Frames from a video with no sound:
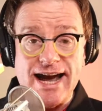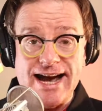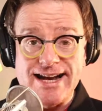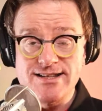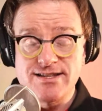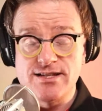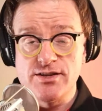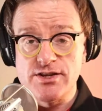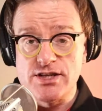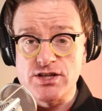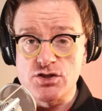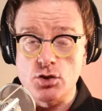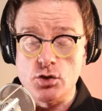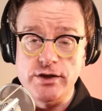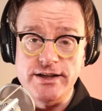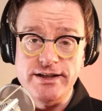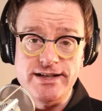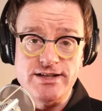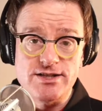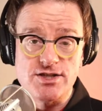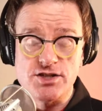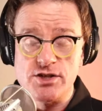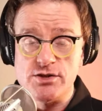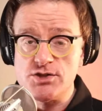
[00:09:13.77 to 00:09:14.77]
enter this. All
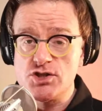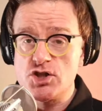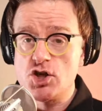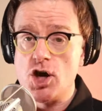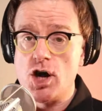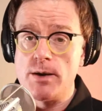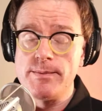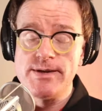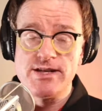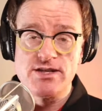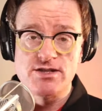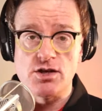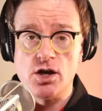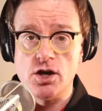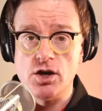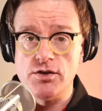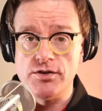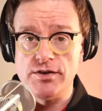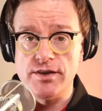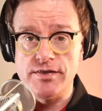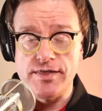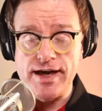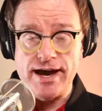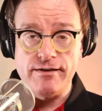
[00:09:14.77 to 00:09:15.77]
you need to do is comment
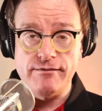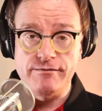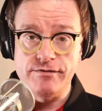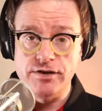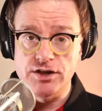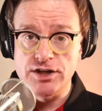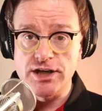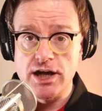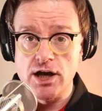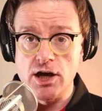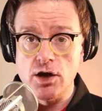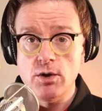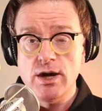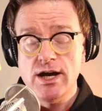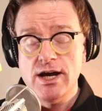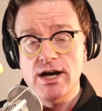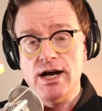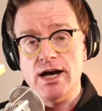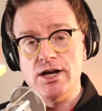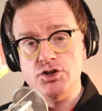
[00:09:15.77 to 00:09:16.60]
on that video